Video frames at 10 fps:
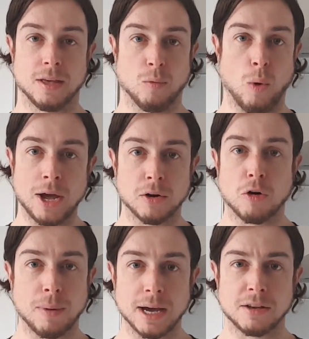Why not
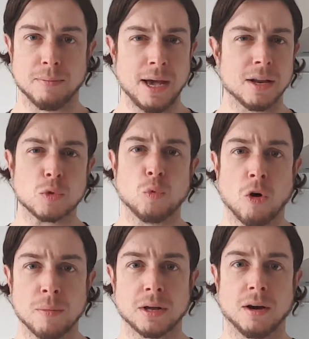go back to bed? It's
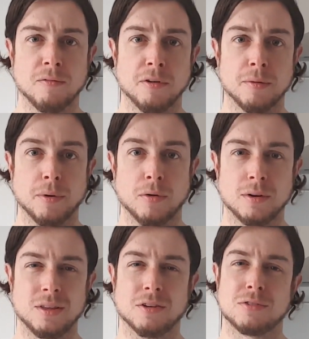warm and comfortable.
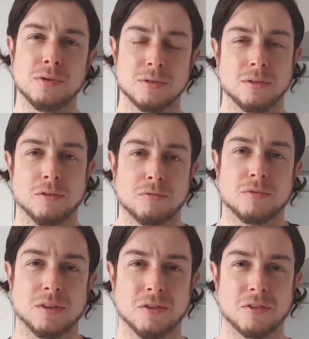
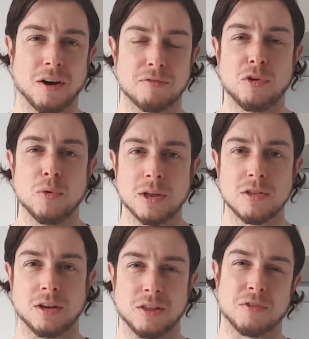You've got a few
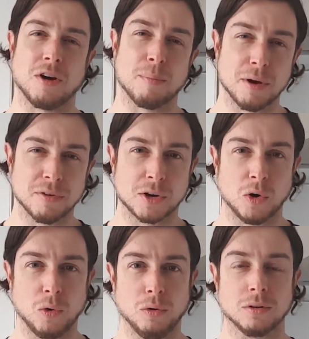injuries, you've got a bit of a
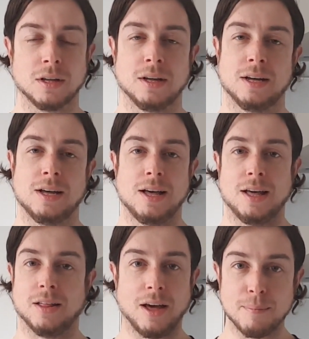cold.
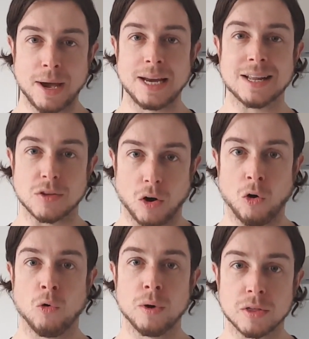That mind is
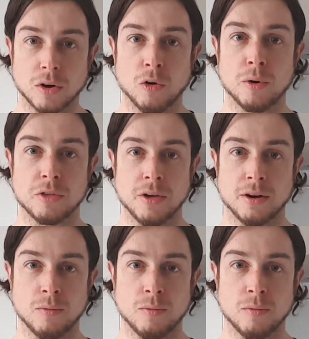always there.